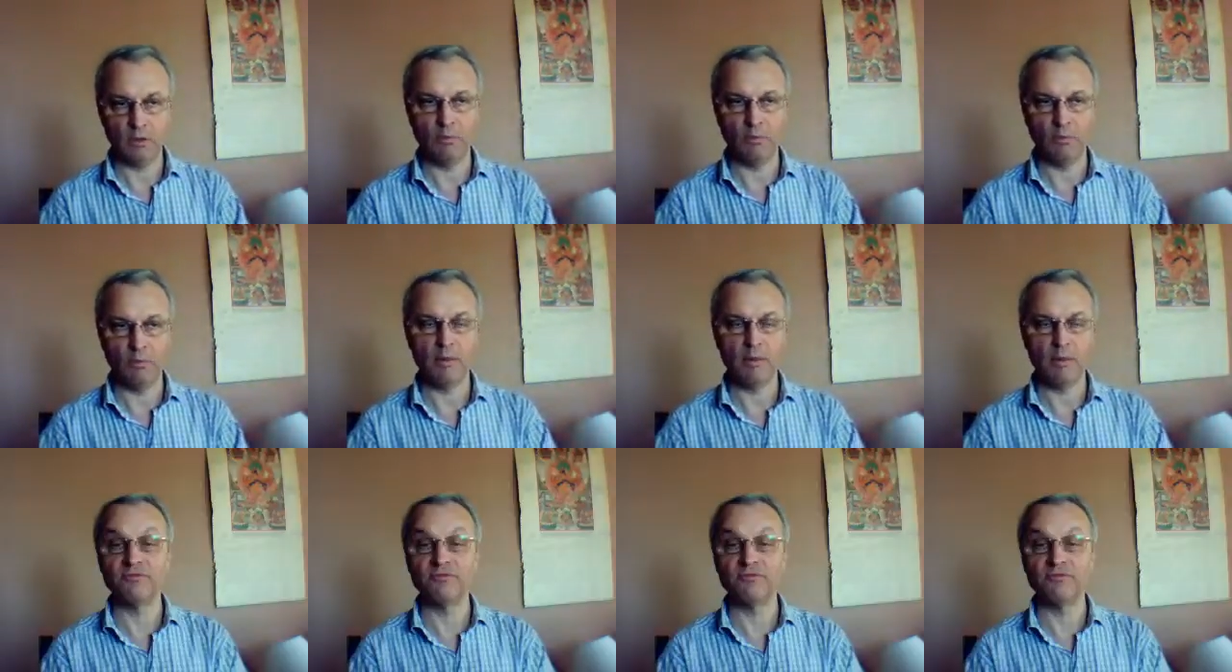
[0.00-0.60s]

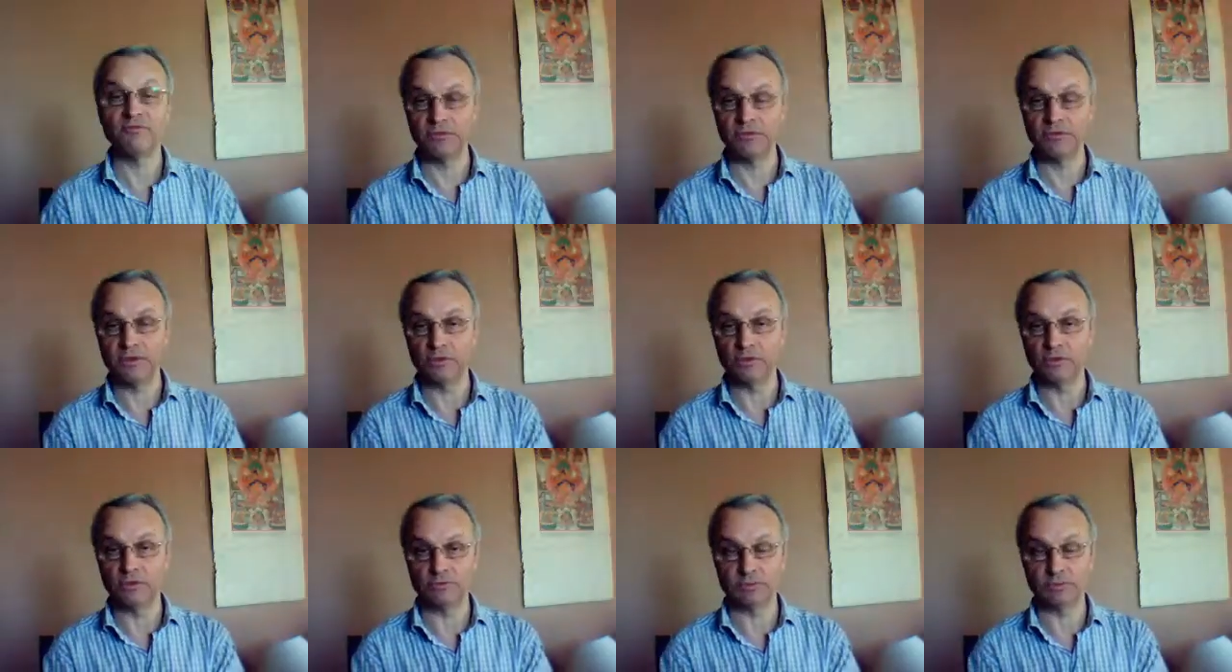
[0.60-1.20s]
Obama victory
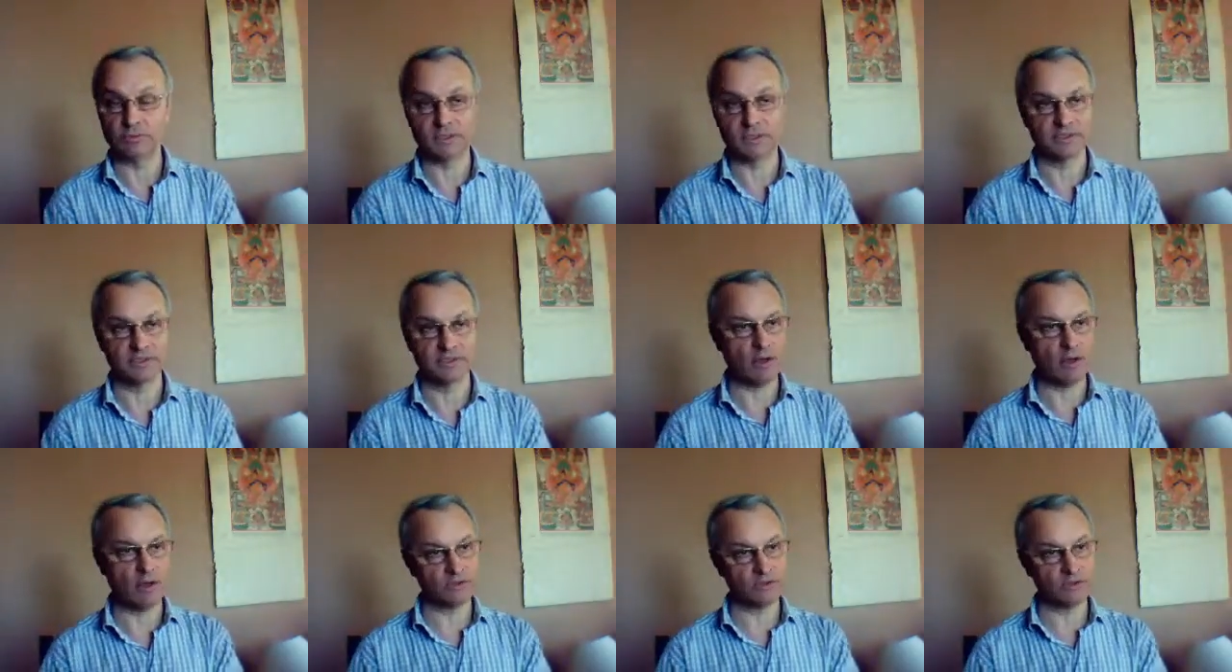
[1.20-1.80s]
news,
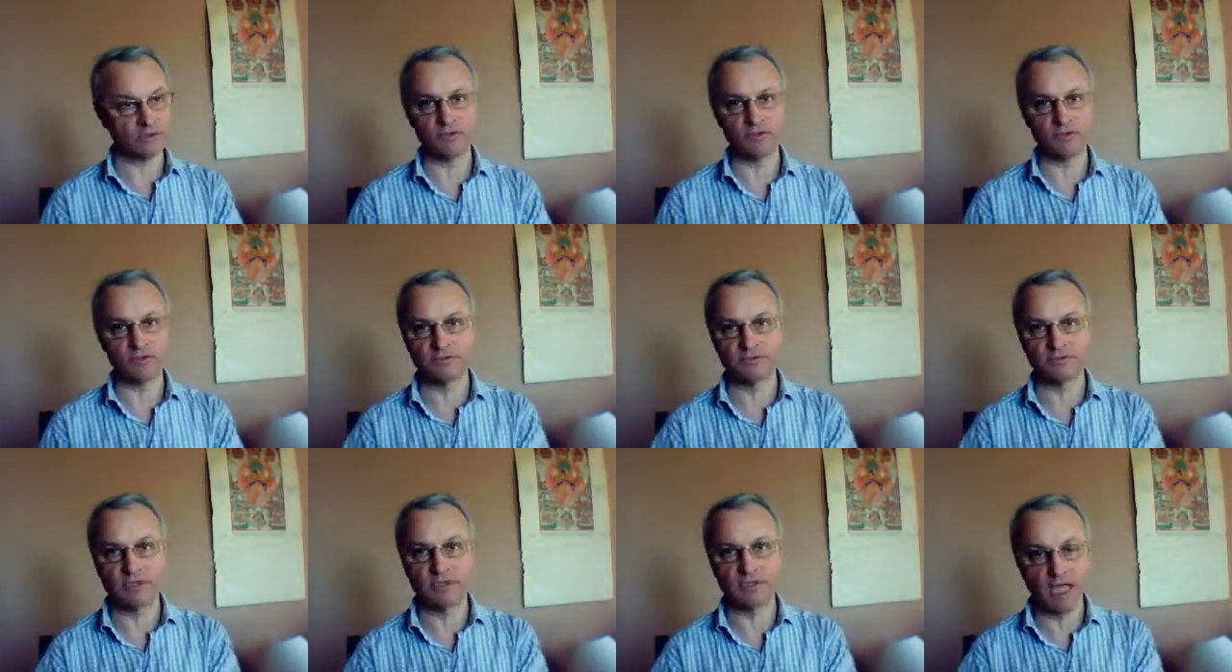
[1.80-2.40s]
because that was the
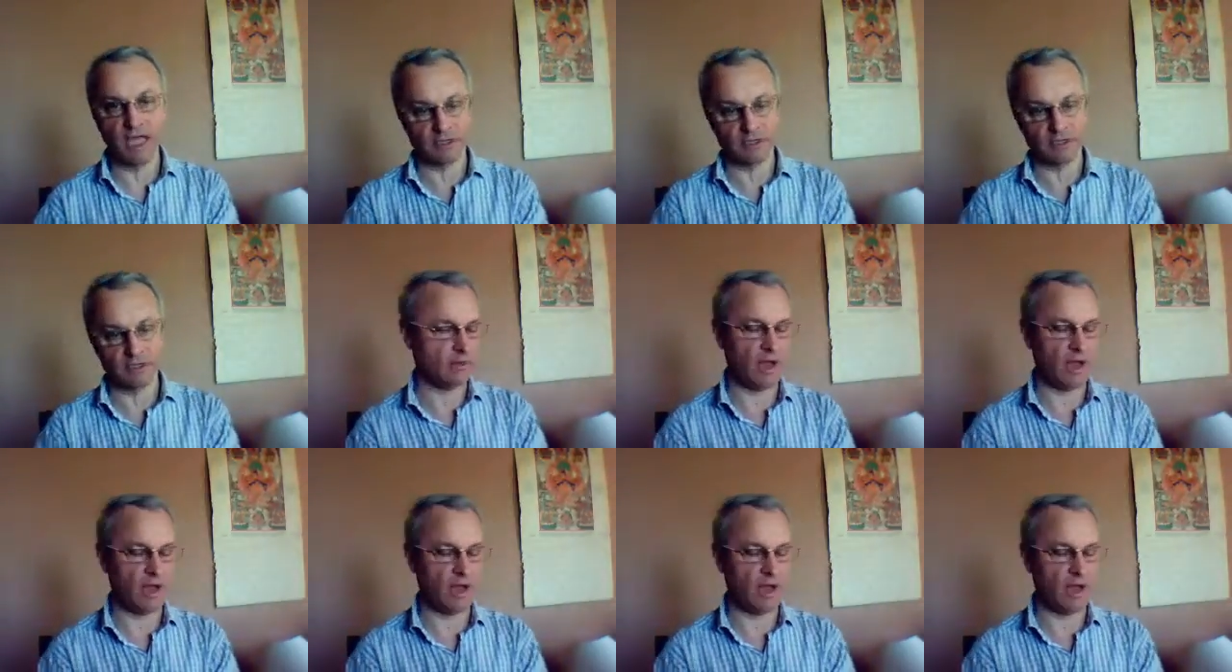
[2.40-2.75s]
news of the day.